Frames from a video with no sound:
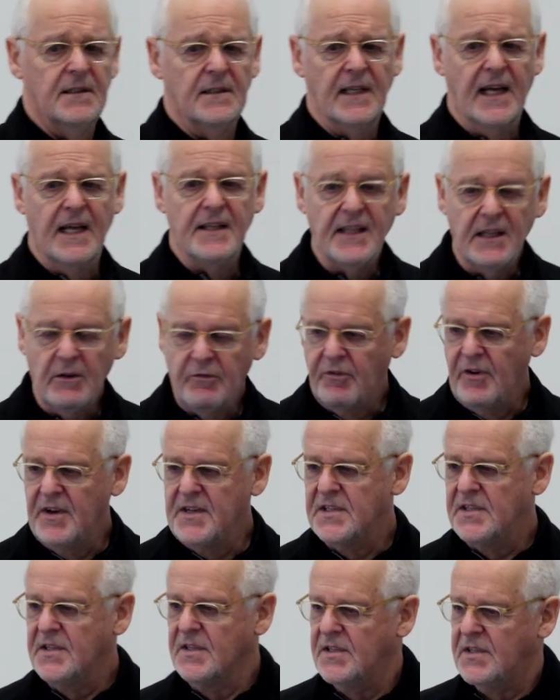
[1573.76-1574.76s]
I think, for
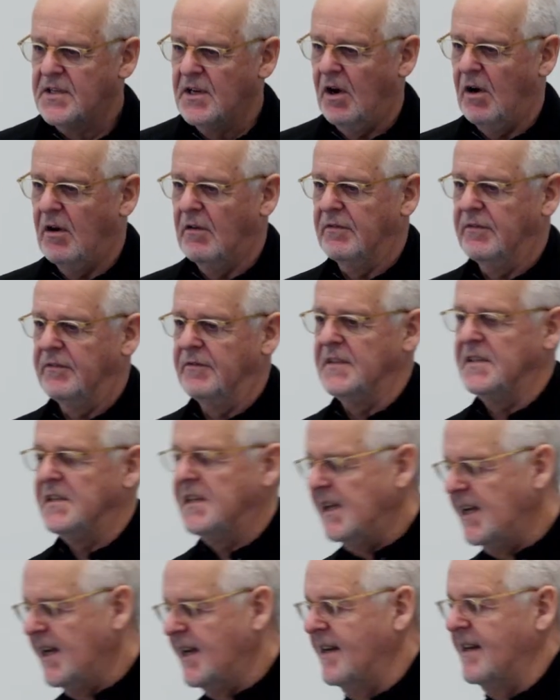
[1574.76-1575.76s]
instance, of
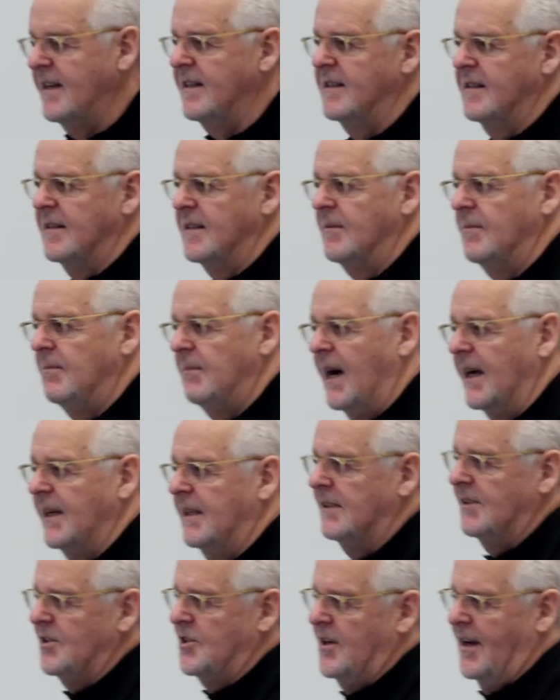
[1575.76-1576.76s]
dear
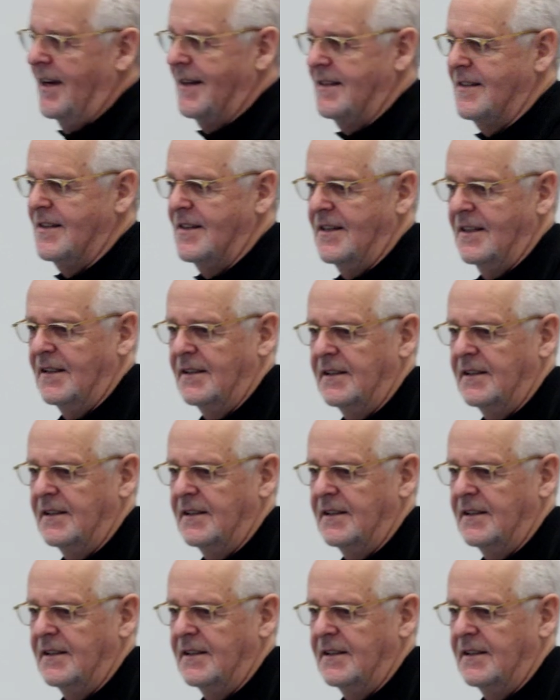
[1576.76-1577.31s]
Michael Jackson.